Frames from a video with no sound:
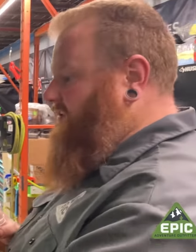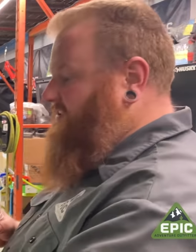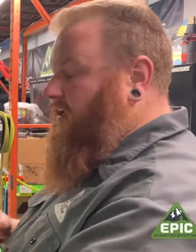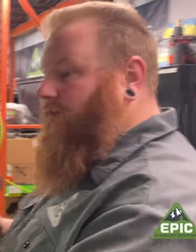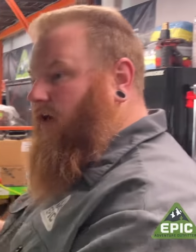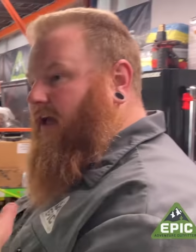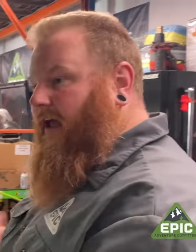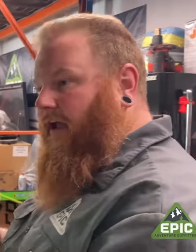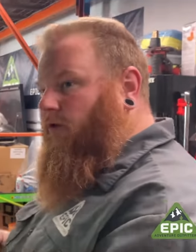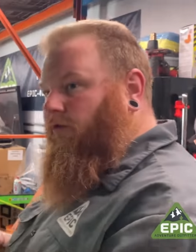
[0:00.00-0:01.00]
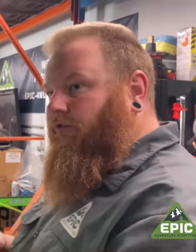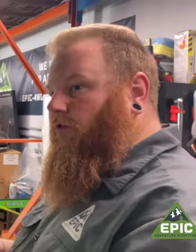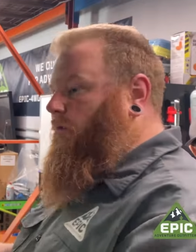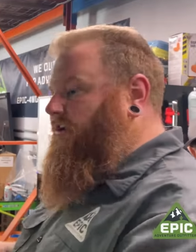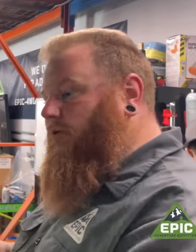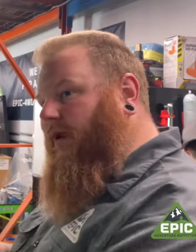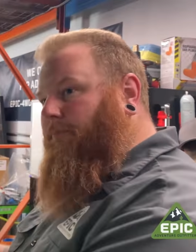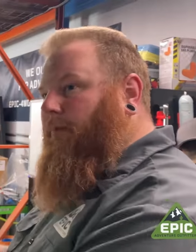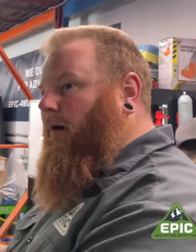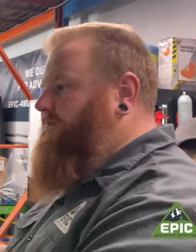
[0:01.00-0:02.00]
instead of on an angle. So when you
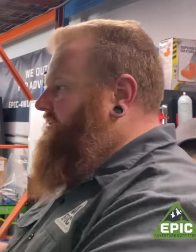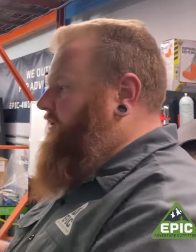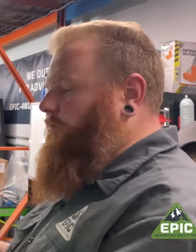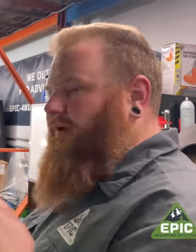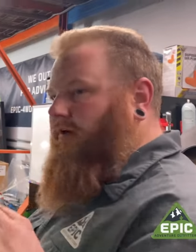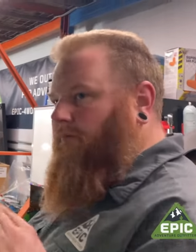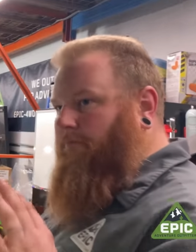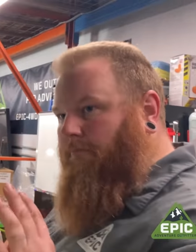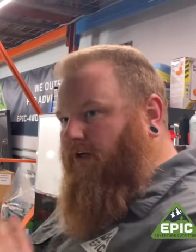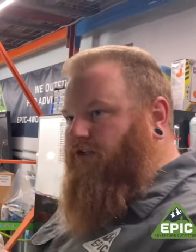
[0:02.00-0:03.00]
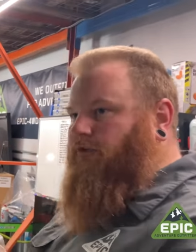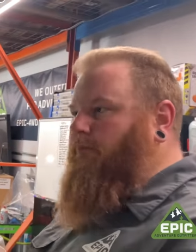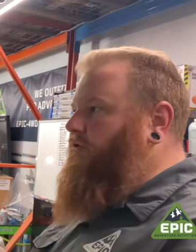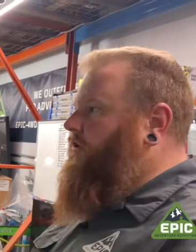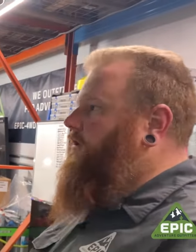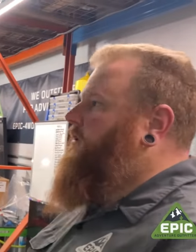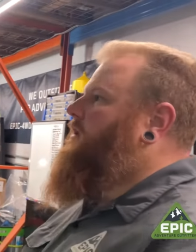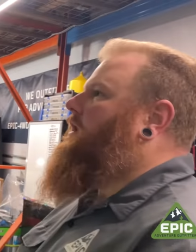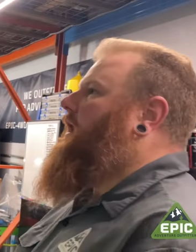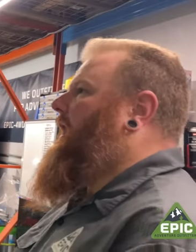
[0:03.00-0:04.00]
hit bumps, it'll be a much smoother
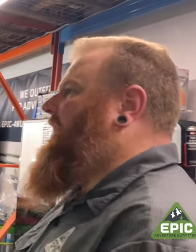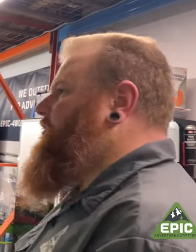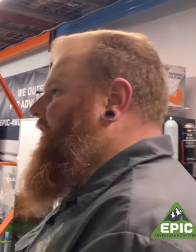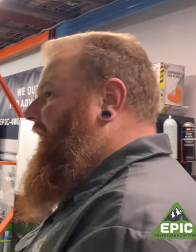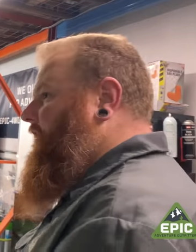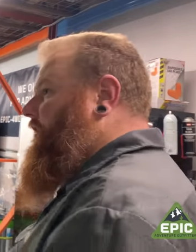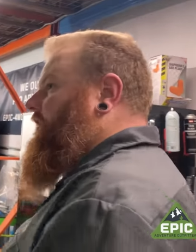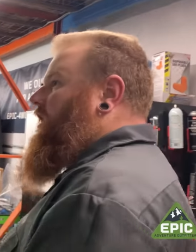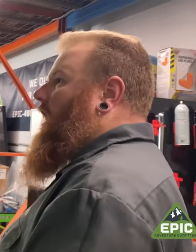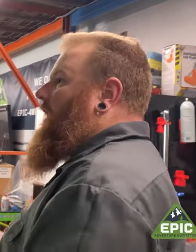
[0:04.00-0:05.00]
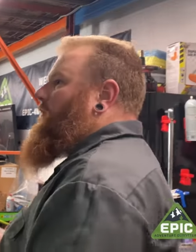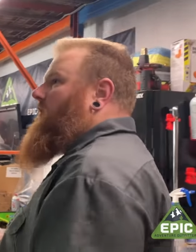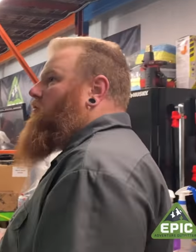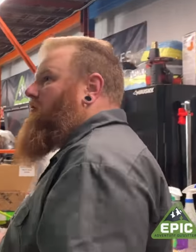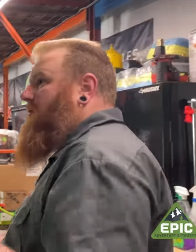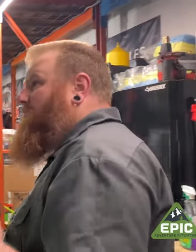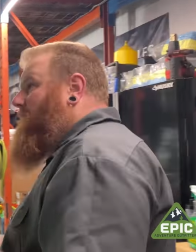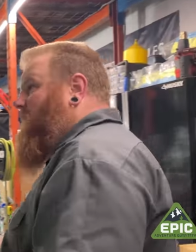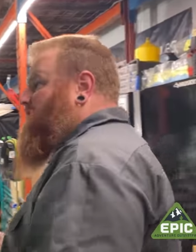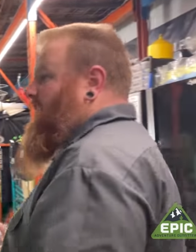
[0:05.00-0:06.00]
and your handling on the highway will be
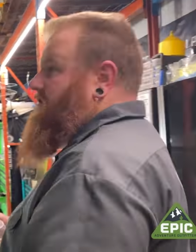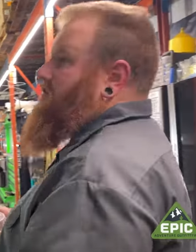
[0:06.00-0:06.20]
much nicer